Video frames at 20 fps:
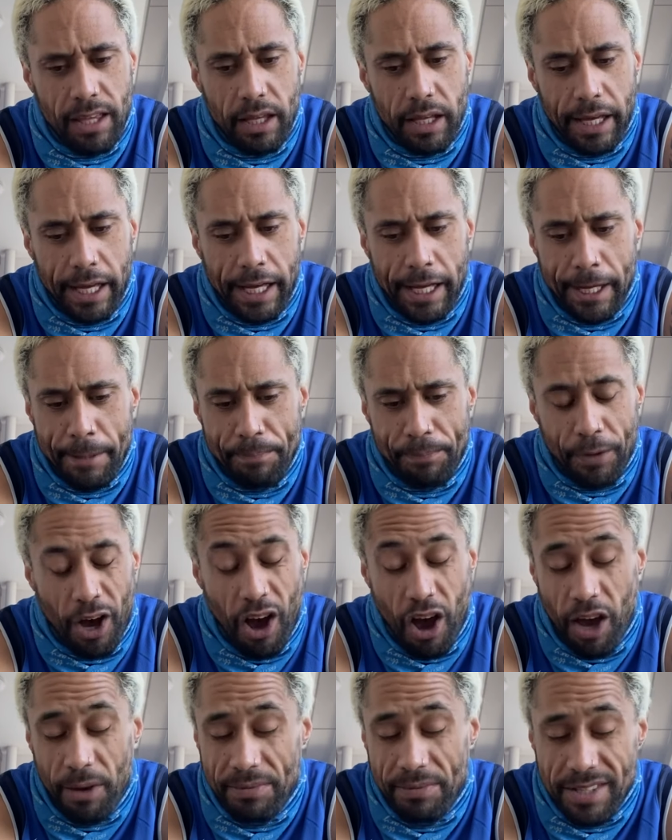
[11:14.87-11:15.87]
I
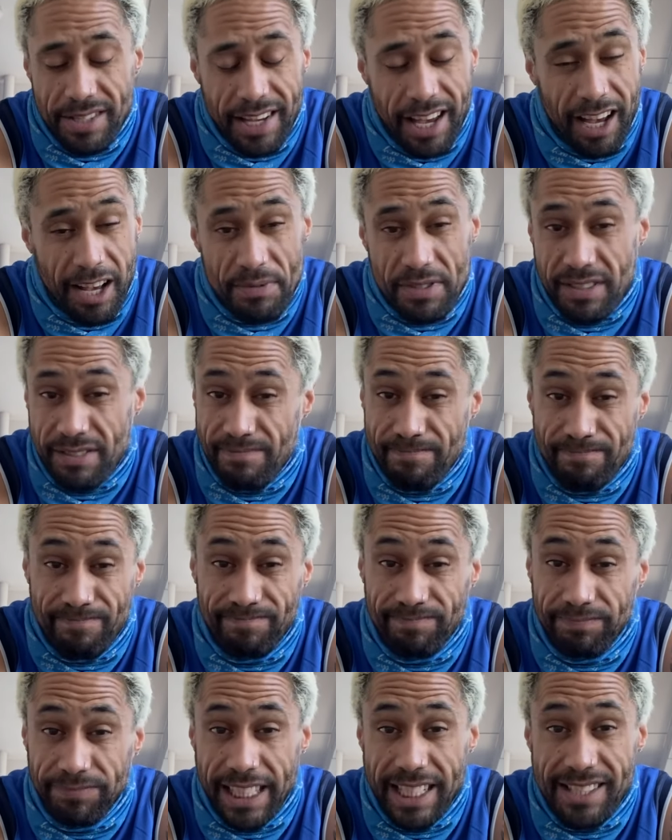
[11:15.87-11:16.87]
hope this helps.
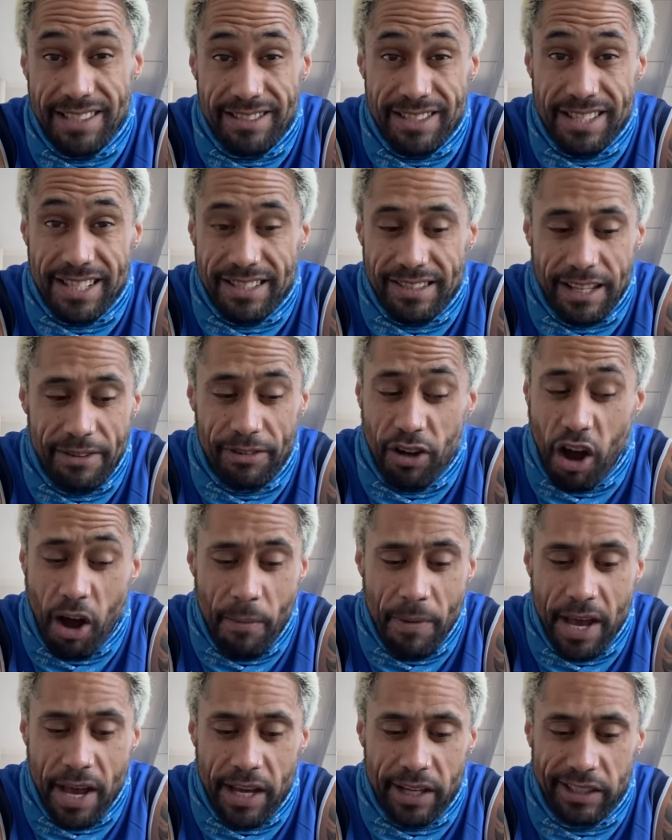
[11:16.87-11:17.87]
Please just leave a
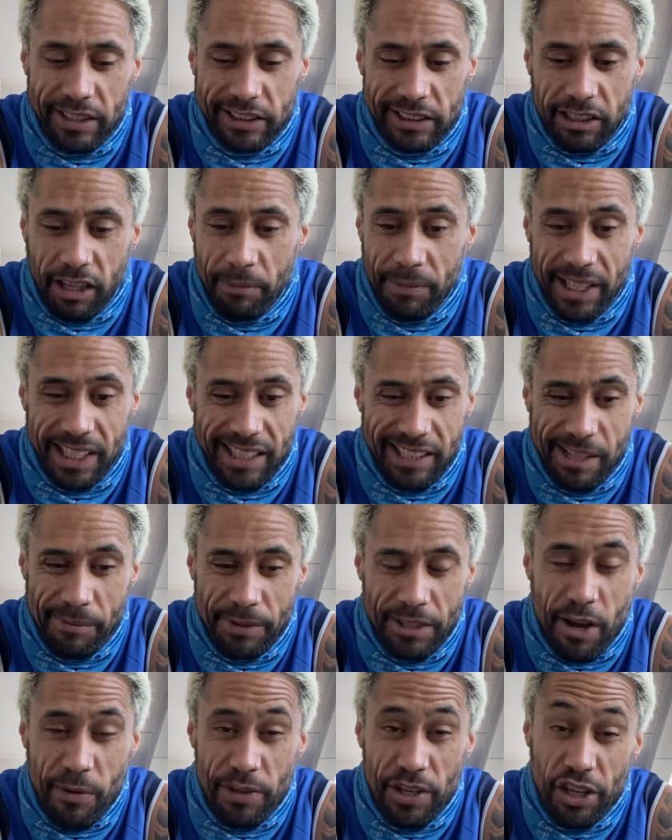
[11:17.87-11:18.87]
comment and let me
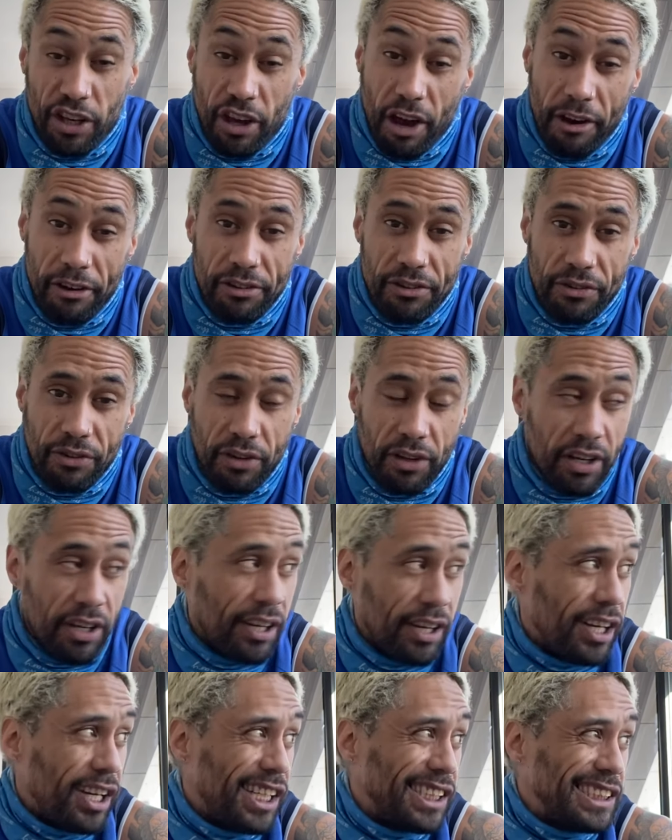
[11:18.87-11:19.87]
know what you're going through.
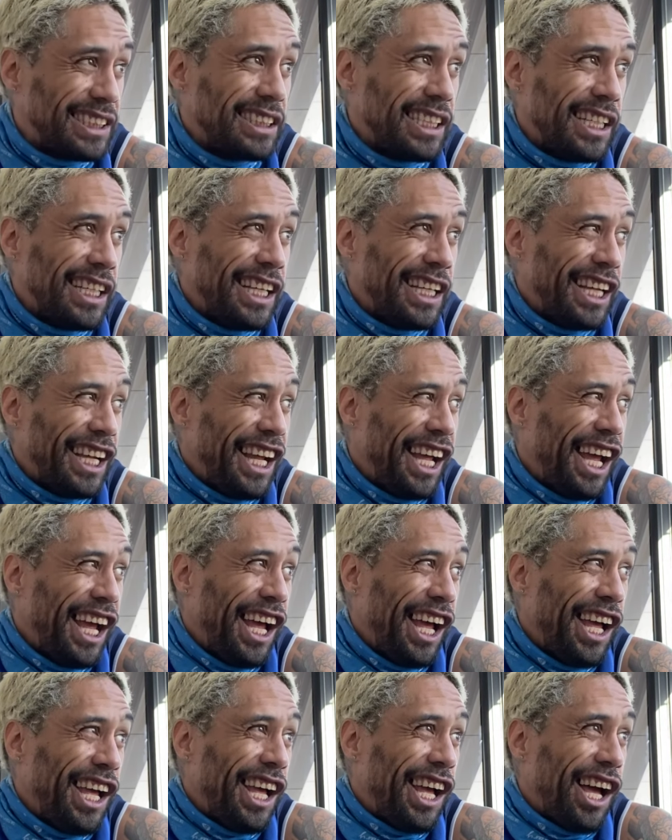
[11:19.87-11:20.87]
I
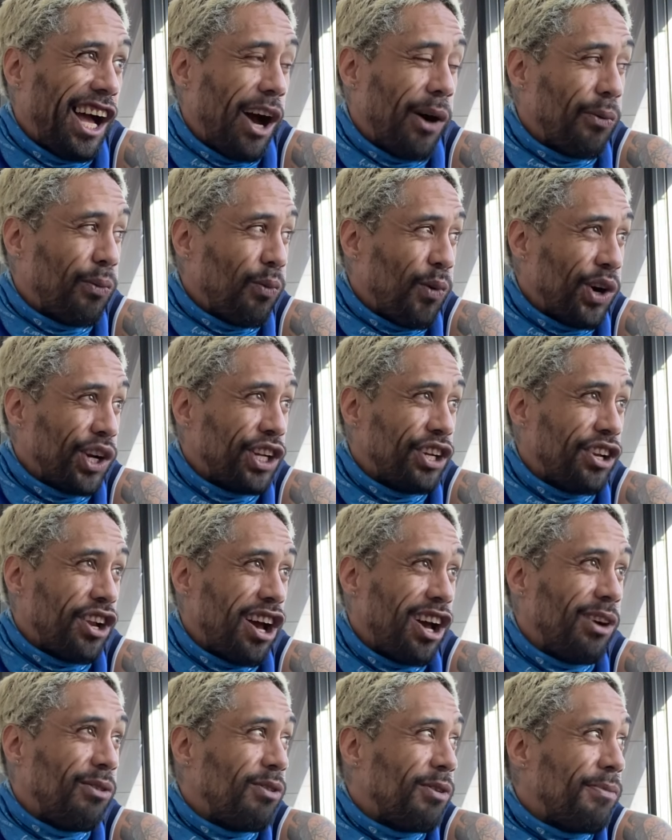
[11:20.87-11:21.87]
want to
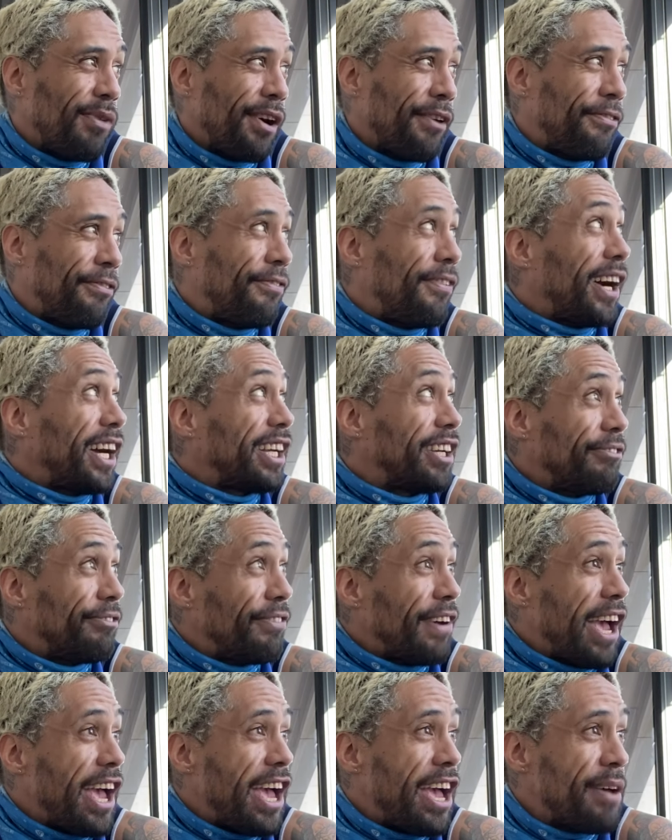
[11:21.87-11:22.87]
know what my fucking
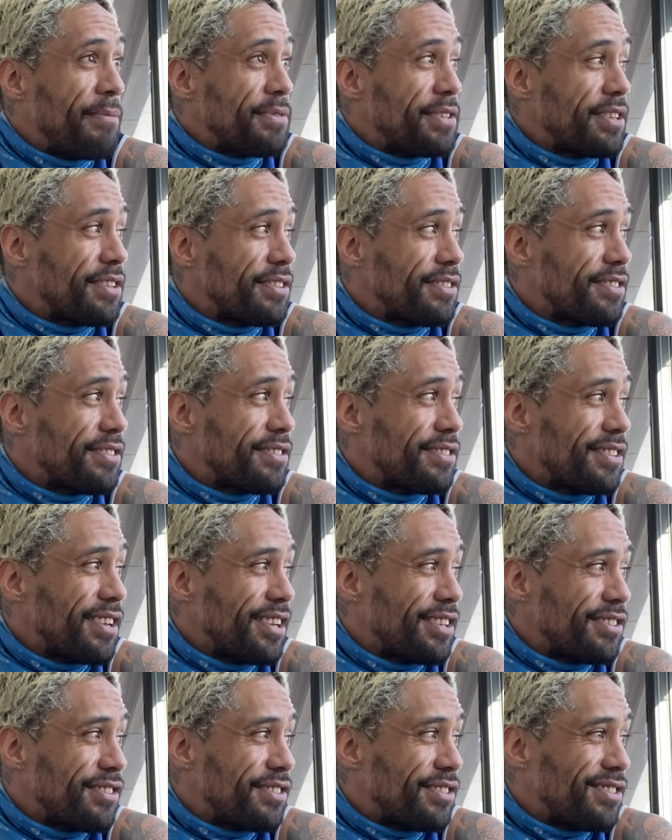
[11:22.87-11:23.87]
fams
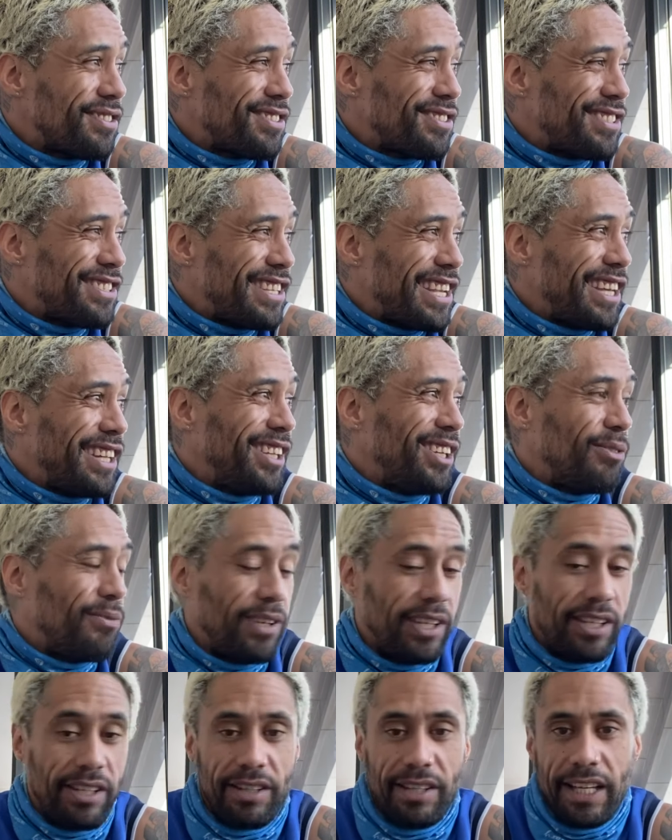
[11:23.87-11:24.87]
is dealing
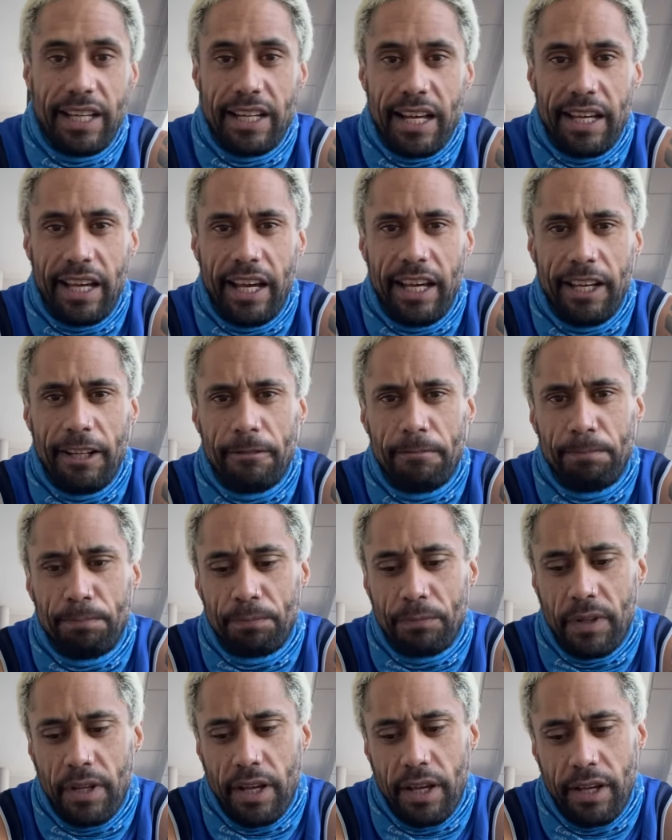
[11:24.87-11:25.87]
with,
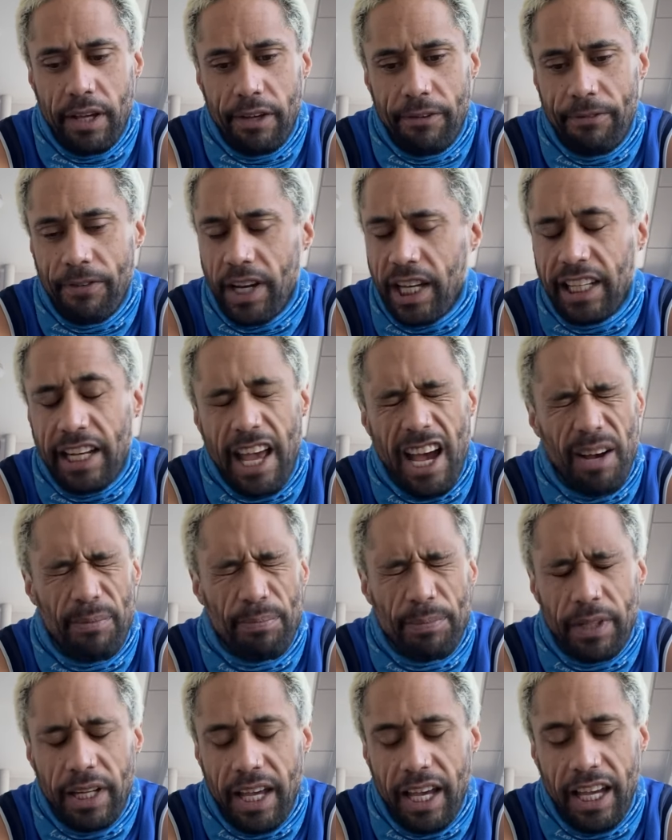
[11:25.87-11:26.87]
and if I can help
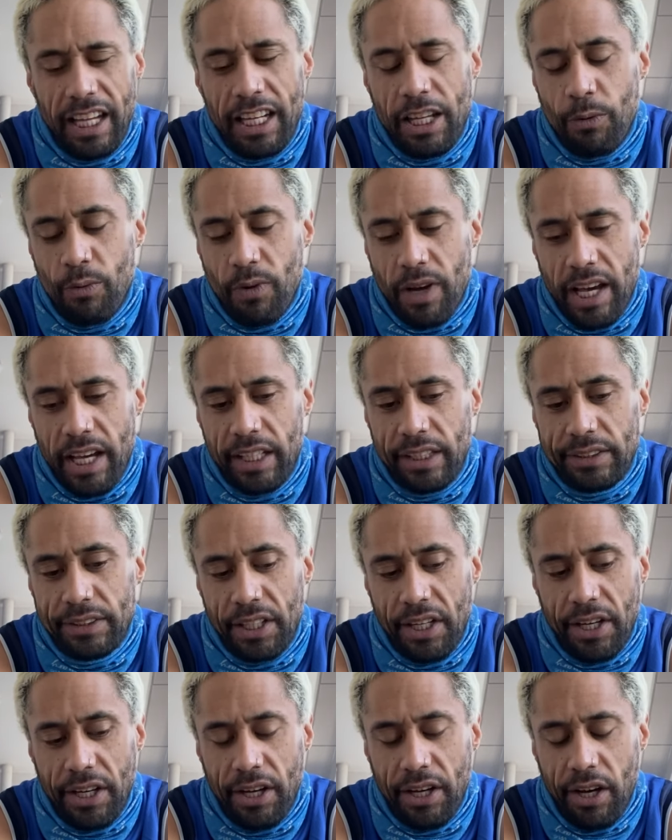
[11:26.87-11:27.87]
in any way,
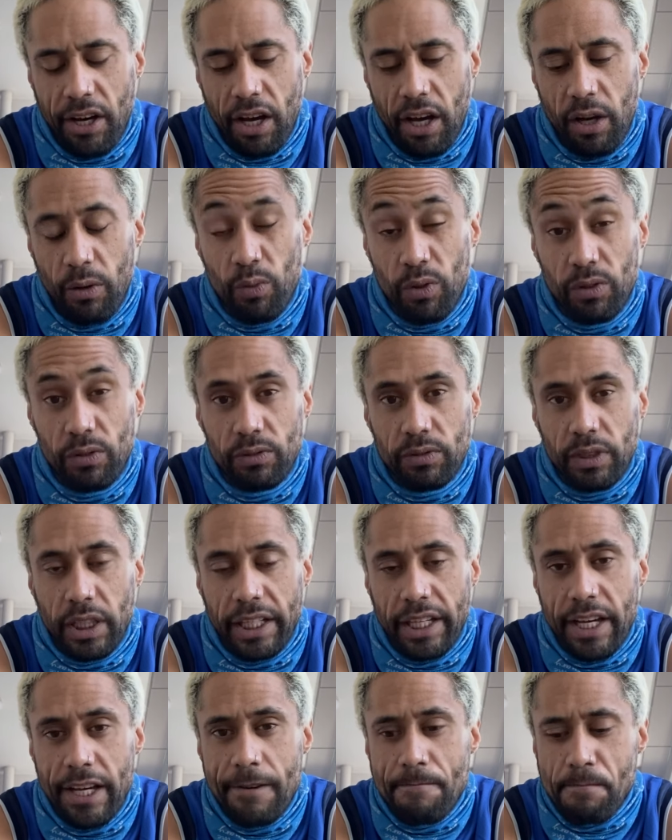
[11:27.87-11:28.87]
I will.
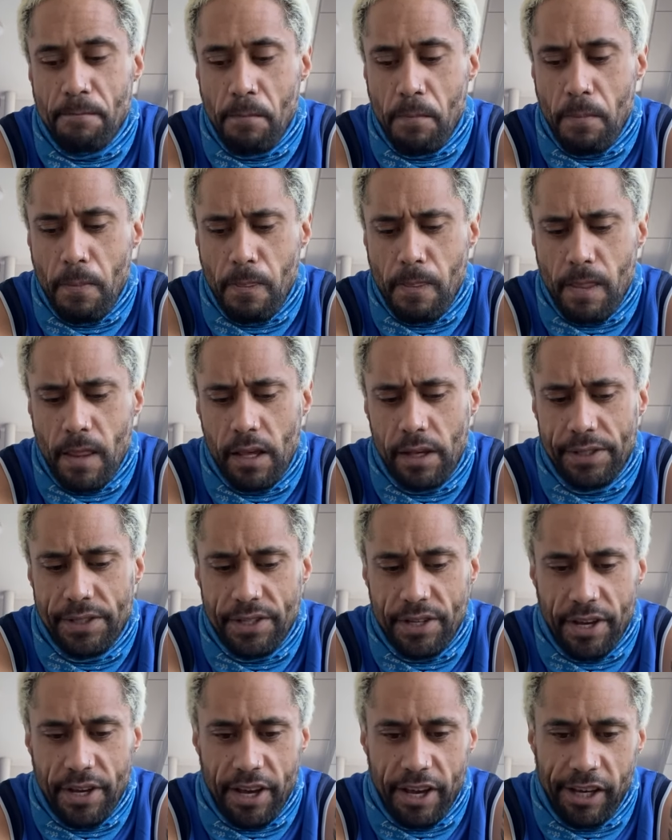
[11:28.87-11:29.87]
Okay.
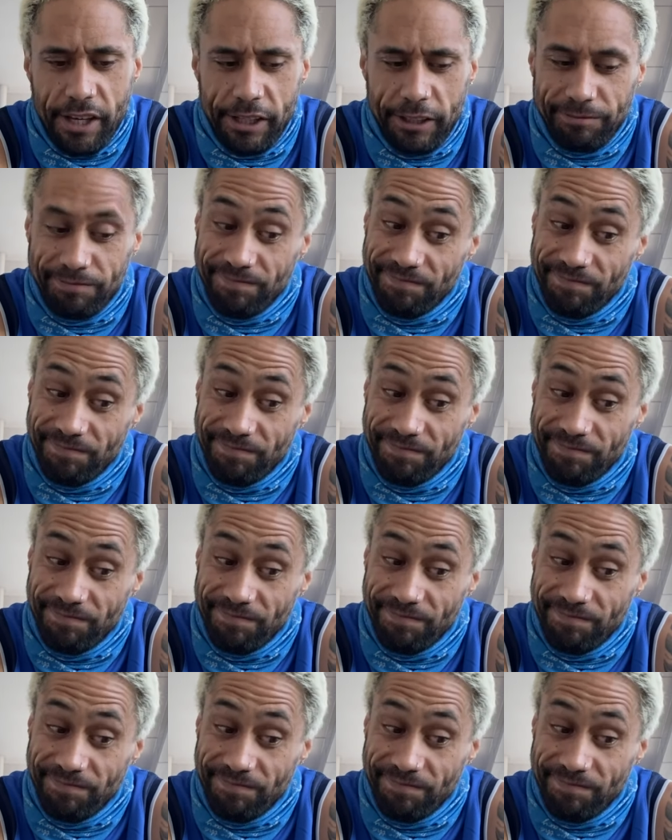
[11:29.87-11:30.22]
So,